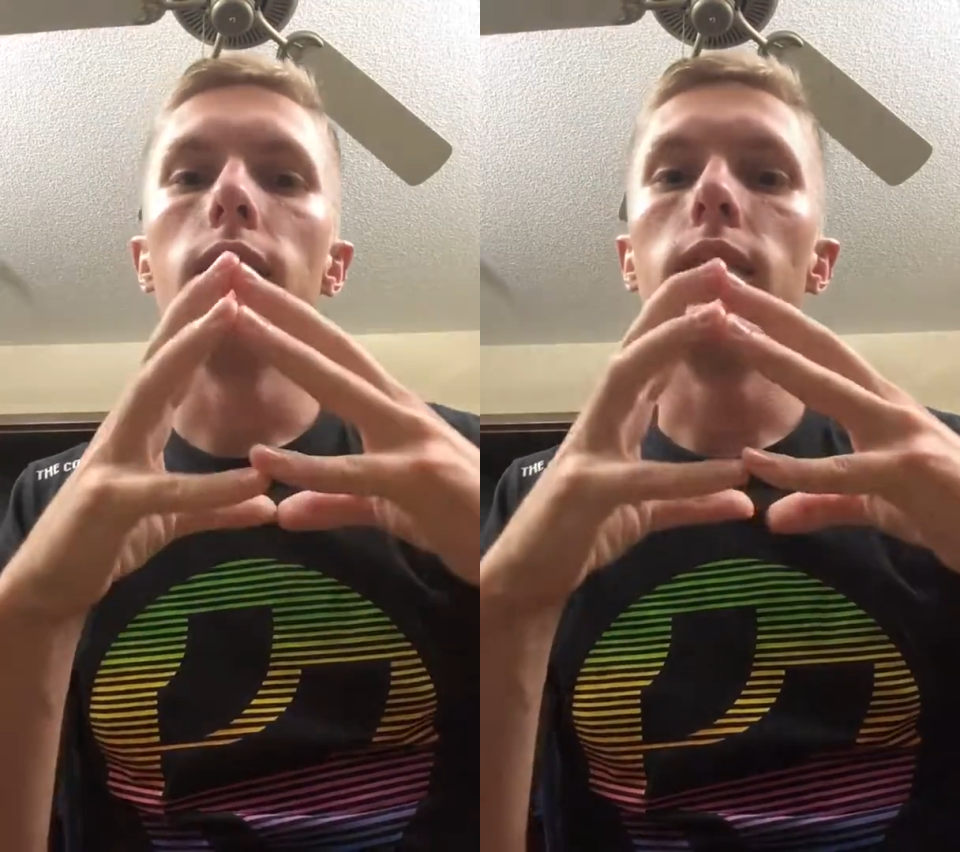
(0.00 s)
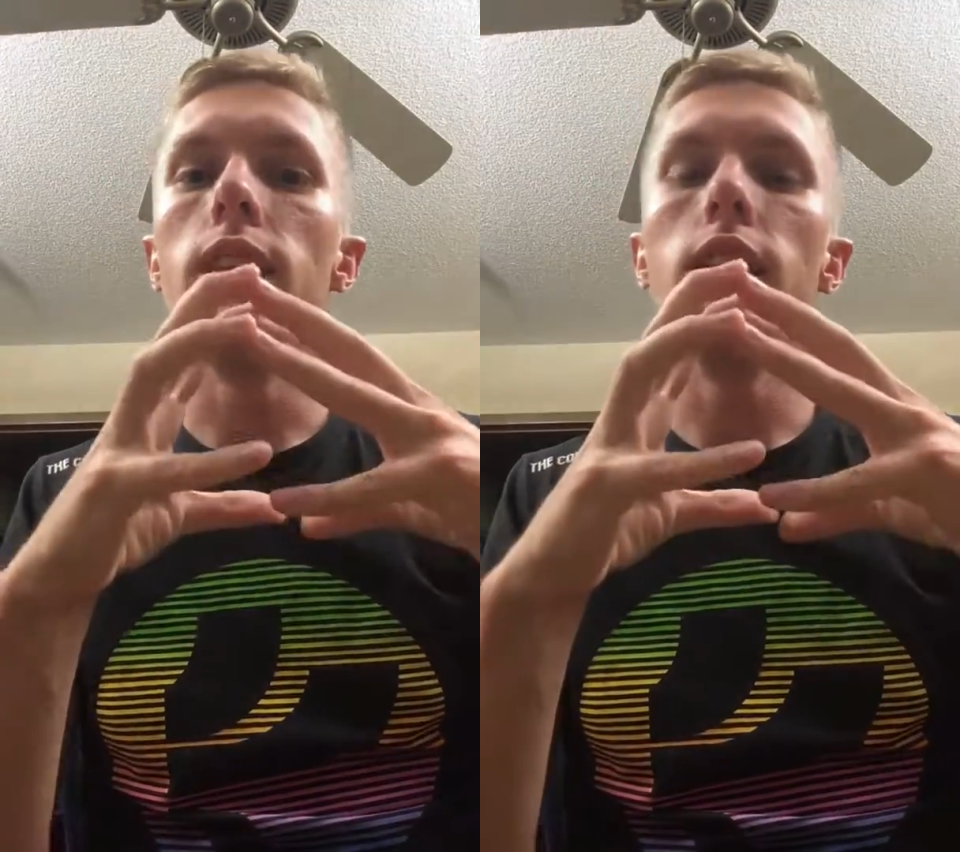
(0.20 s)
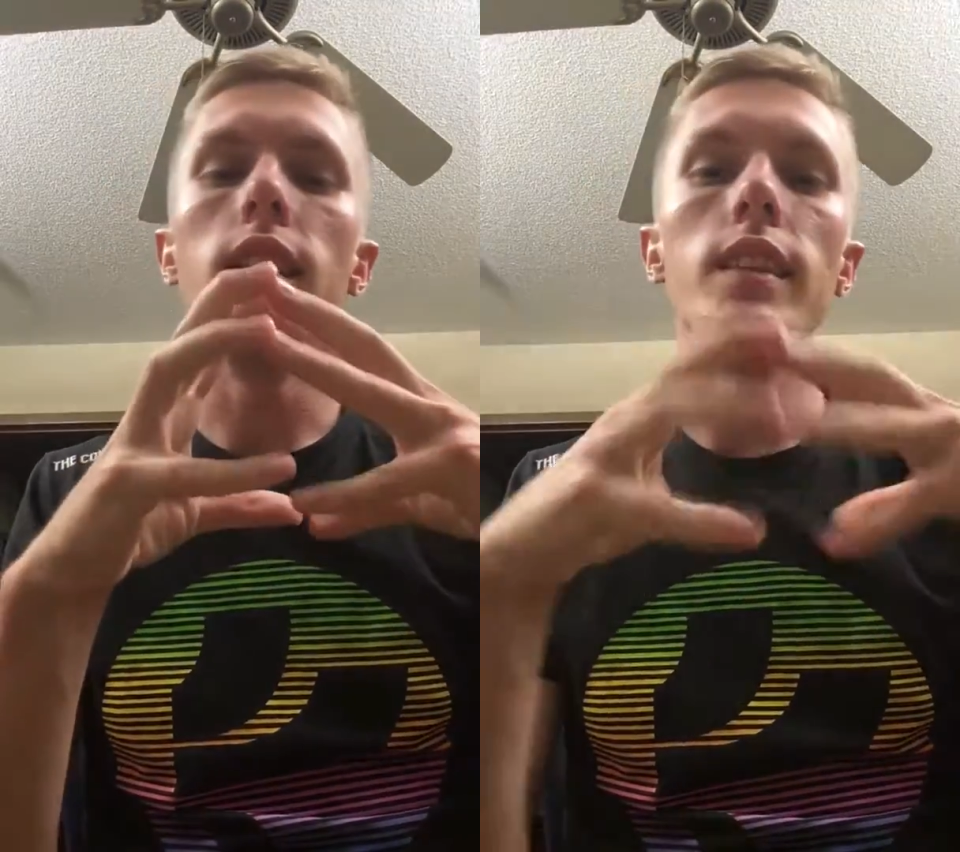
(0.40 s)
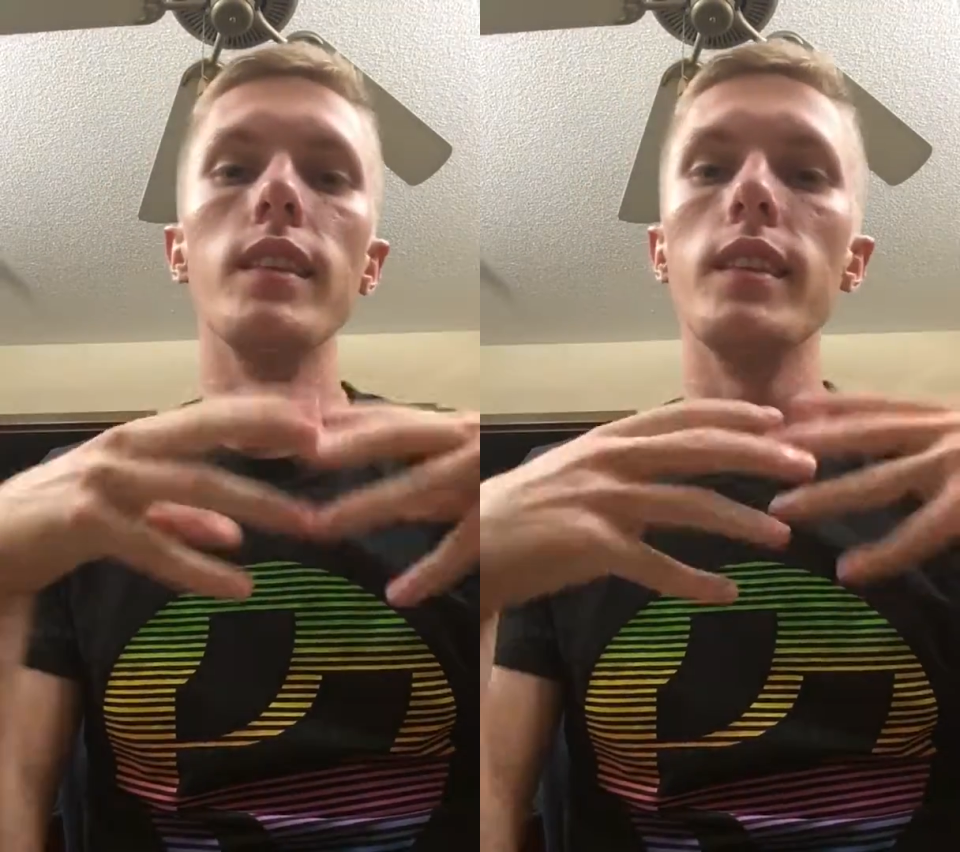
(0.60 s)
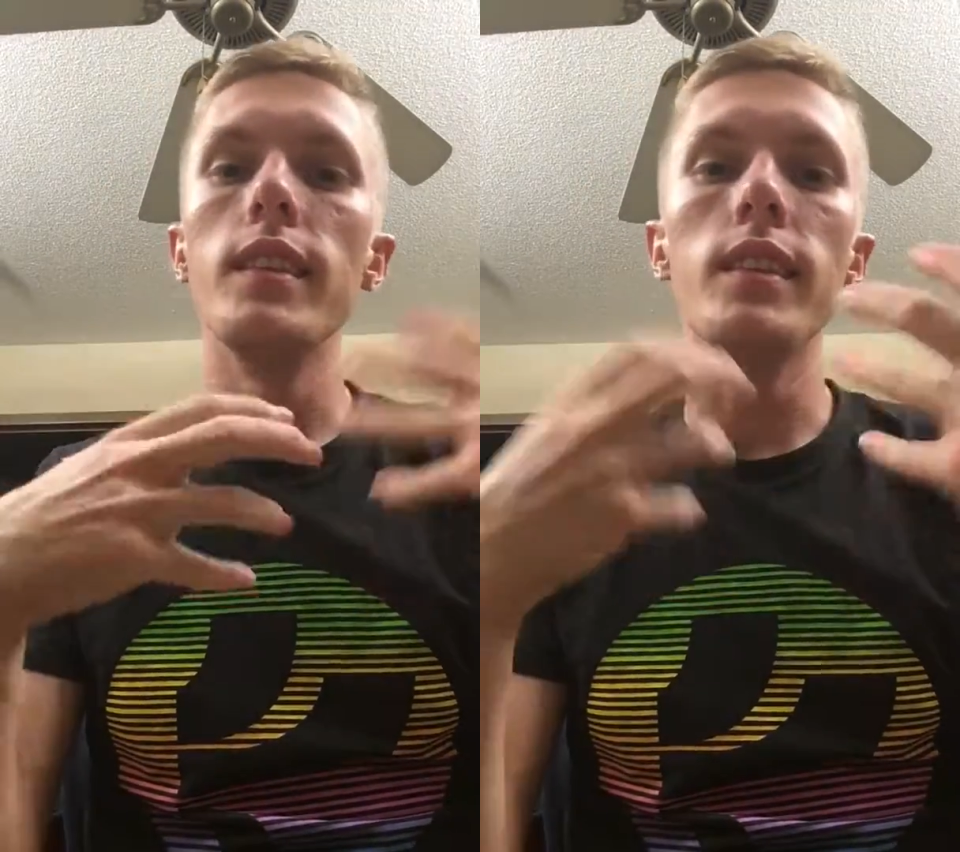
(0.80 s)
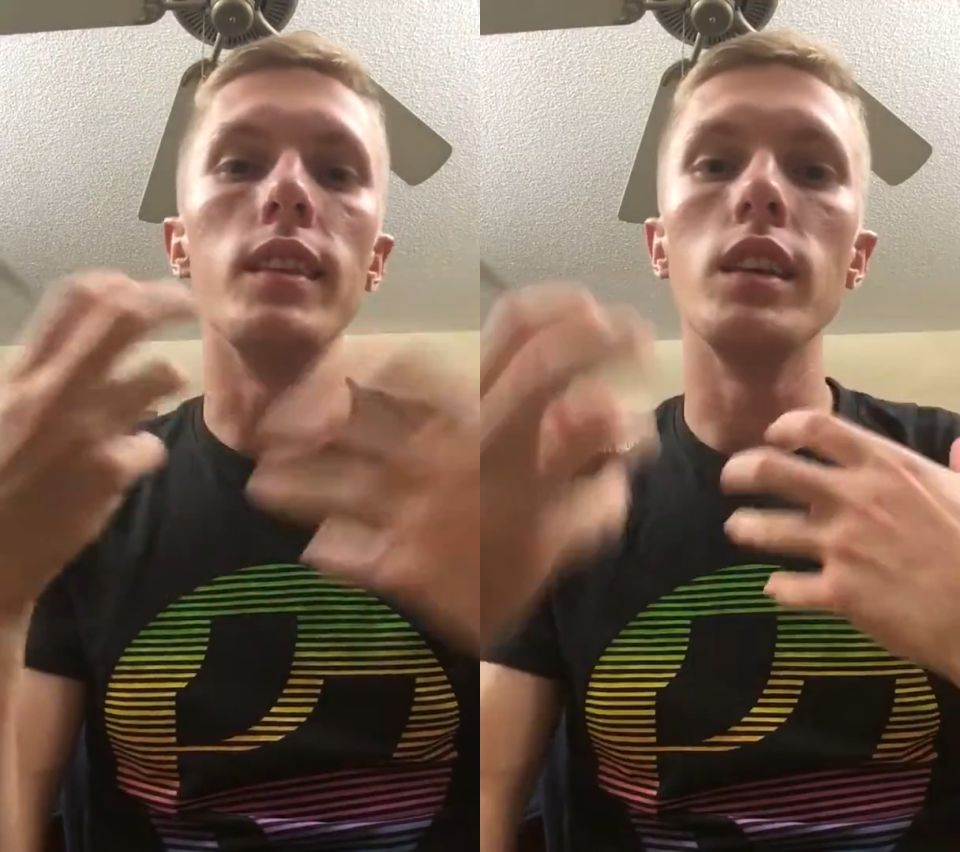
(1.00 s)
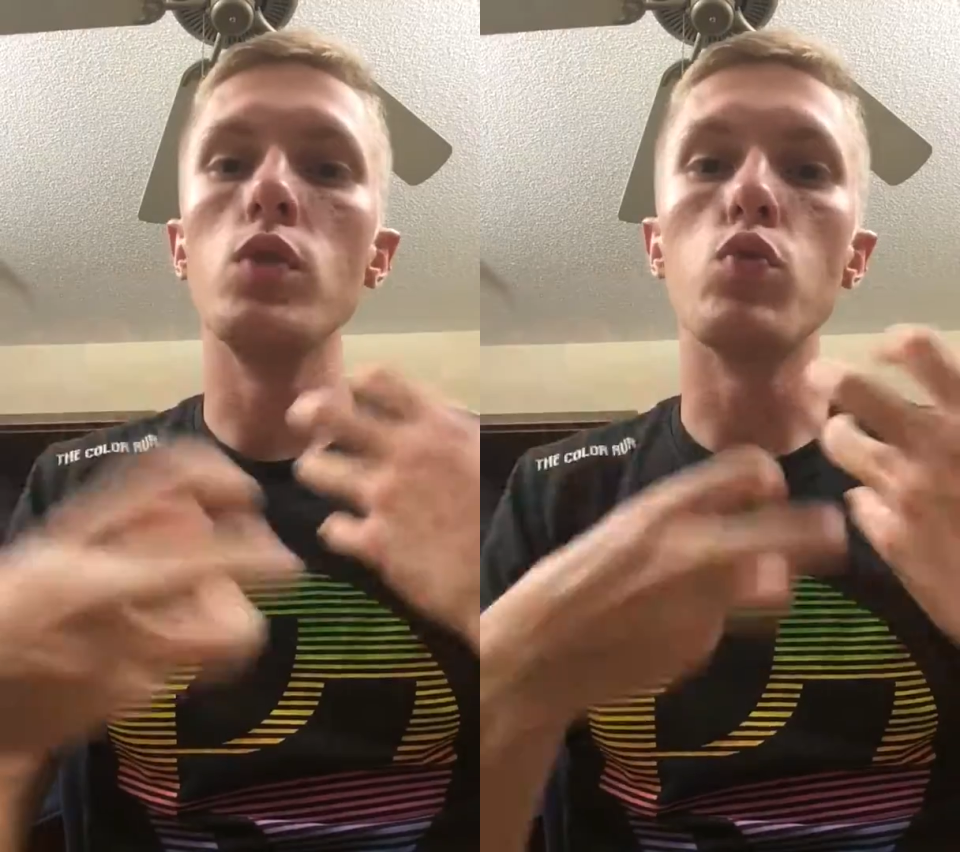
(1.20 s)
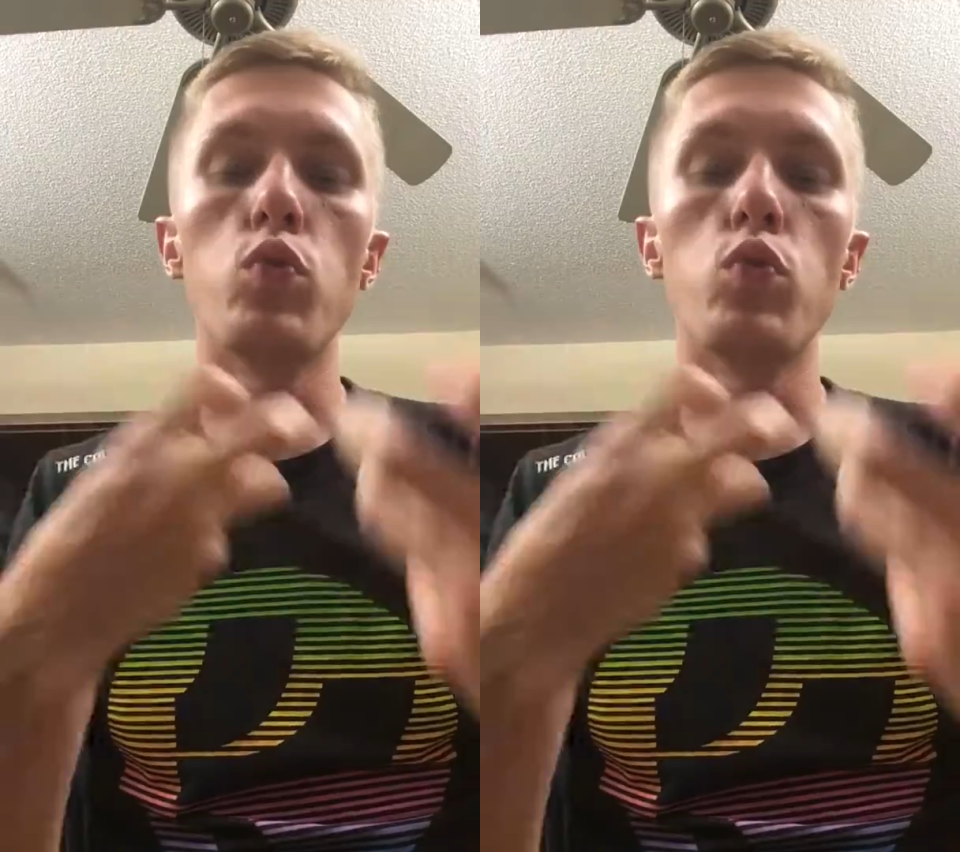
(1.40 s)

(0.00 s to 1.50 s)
than these